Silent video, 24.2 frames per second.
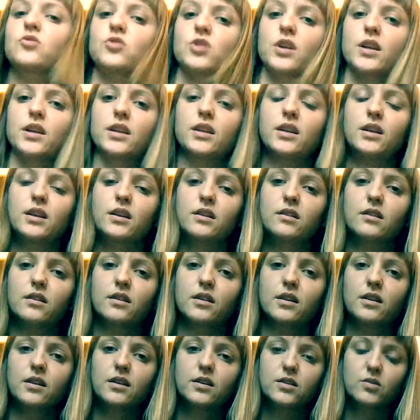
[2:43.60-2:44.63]
training
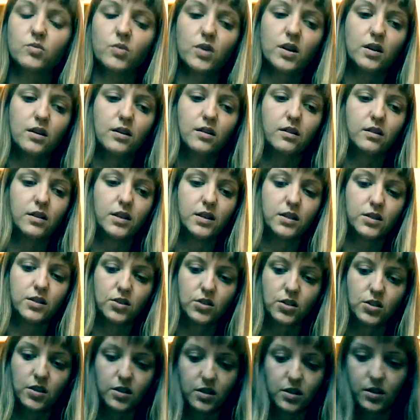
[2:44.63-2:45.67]
as well, and
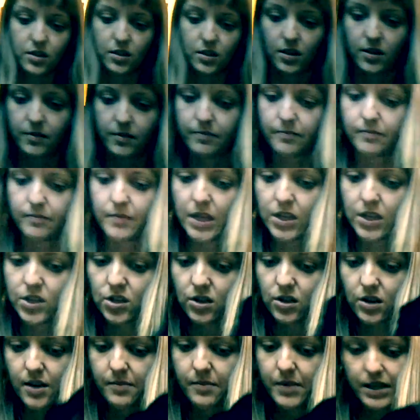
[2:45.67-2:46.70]
just make
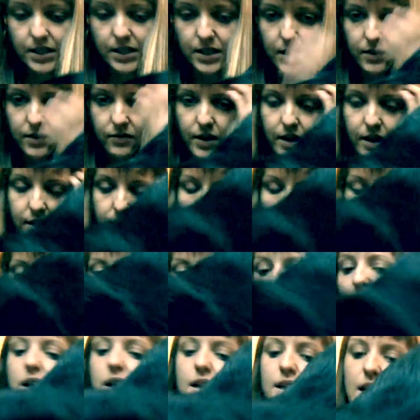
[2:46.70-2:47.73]
sure I'm identifying this
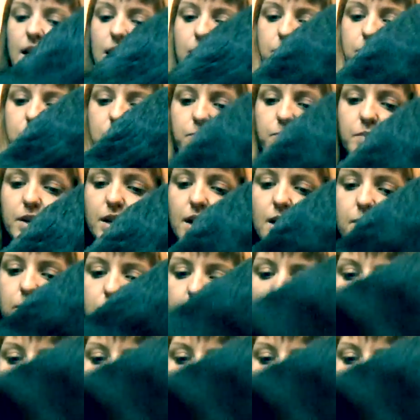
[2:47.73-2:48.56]
thing by name as pick up